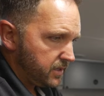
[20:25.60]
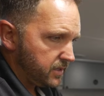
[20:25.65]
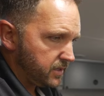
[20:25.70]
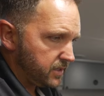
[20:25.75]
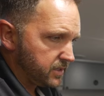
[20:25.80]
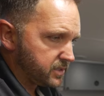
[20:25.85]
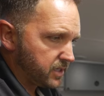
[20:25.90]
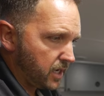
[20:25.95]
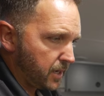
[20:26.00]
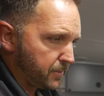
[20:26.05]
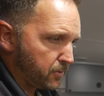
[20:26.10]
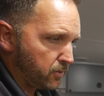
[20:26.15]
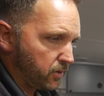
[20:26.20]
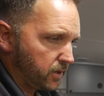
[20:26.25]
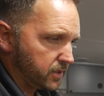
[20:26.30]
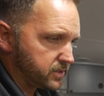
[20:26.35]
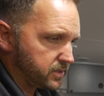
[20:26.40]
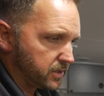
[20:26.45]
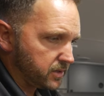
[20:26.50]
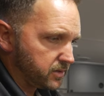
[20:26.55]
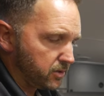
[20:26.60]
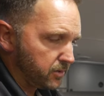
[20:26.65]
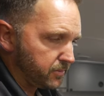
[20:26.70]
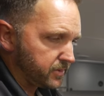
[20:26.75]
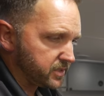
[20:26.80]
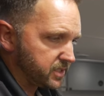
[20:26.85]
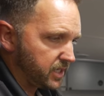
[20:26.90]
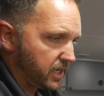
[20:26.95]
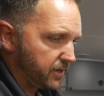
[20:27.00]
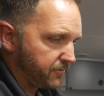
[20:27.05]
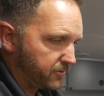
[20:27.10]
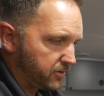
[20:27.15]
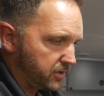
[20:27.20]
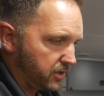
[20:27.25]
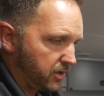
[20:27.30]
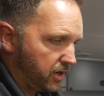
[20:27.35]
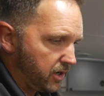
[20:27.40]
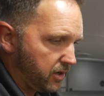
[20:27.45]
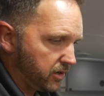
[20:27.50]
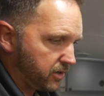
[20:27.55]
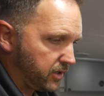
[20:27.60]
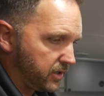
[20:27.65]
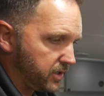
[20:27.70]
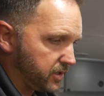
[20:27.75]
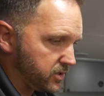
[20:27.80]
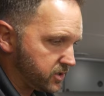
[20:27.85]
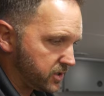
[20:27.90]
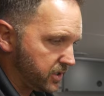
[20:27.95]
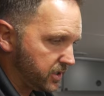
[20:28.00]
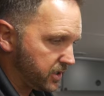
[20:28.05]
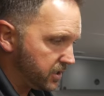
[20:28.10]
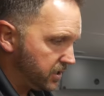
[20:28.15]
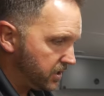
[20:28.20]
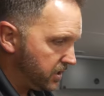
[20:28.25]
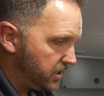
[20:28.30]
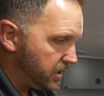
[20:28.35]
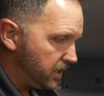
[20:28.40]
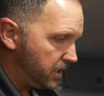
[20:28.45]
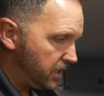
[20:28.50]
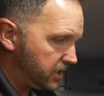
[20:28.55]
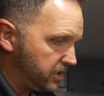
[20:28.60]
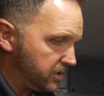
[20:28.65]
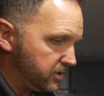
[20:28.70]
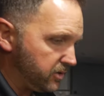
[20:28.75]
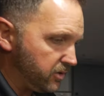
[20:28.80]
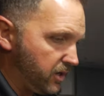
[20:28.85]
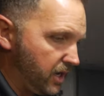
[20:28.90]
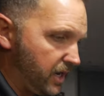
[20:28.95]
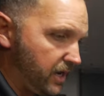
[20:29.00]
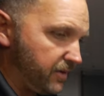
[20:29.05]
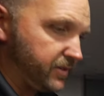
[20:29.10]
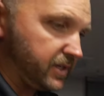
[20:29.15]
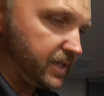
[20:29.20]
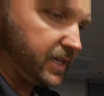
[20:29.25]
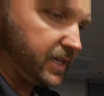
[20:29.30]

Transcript: this operates the thermostat for your air conditioning, and you do have the